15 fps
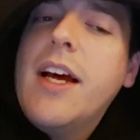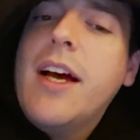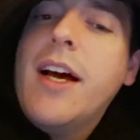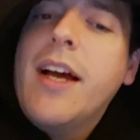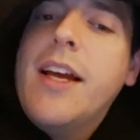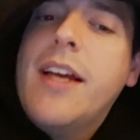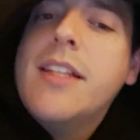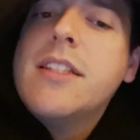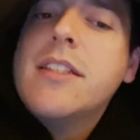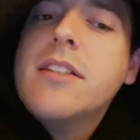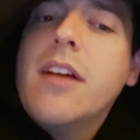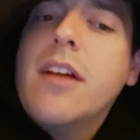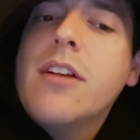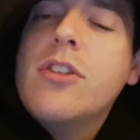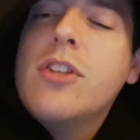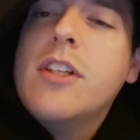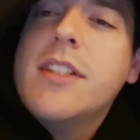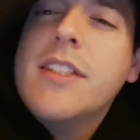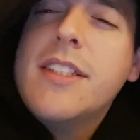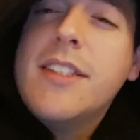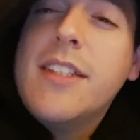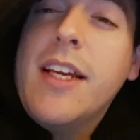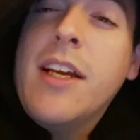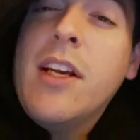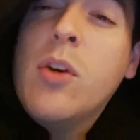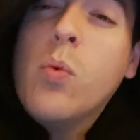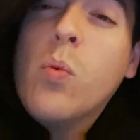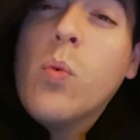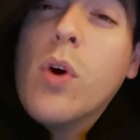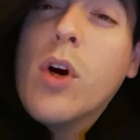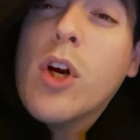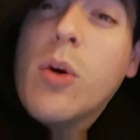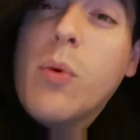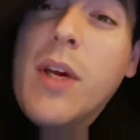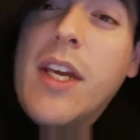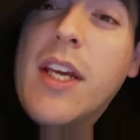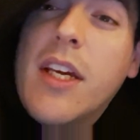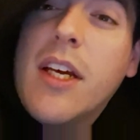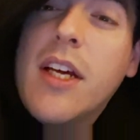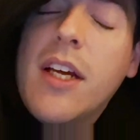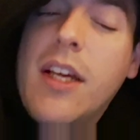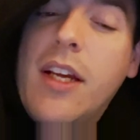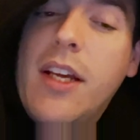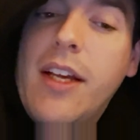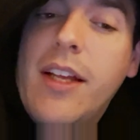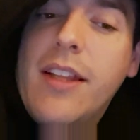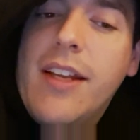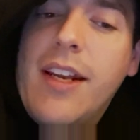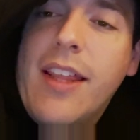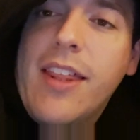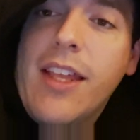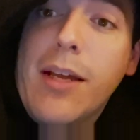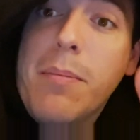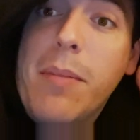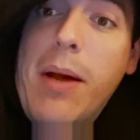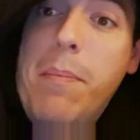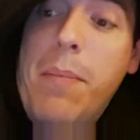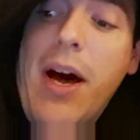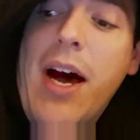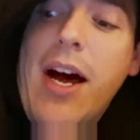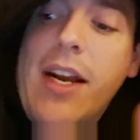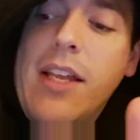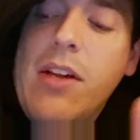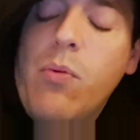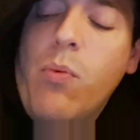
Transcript: I had such an insane work week that I think my body,